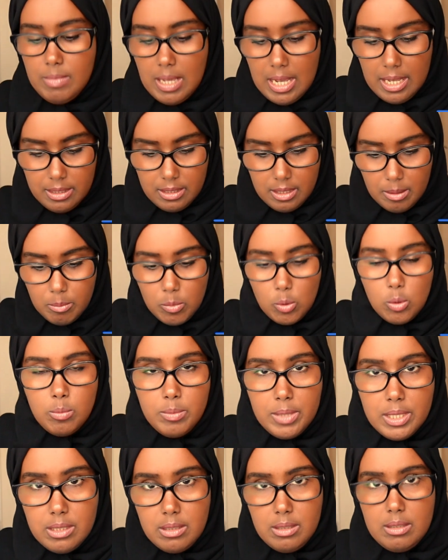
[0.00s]
at the
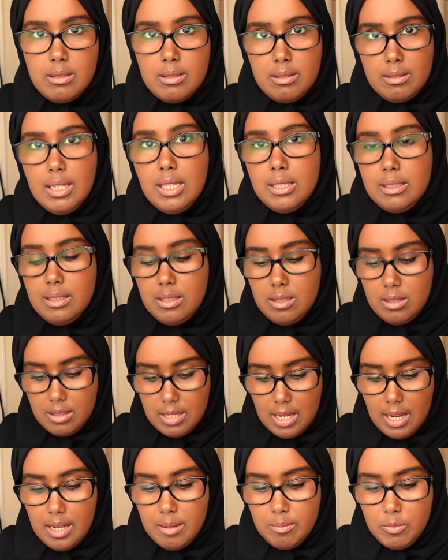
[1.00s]
moment, at this
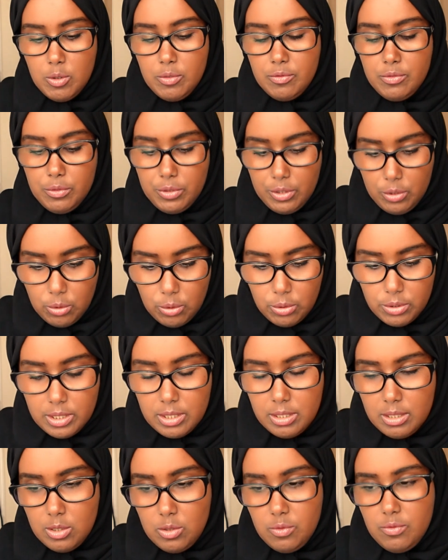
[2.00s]
time of the
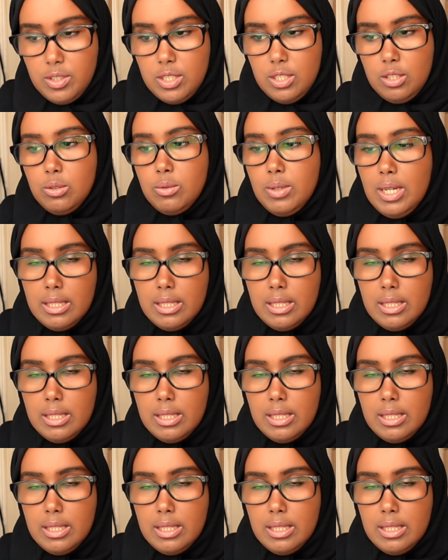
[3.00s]
recording this video,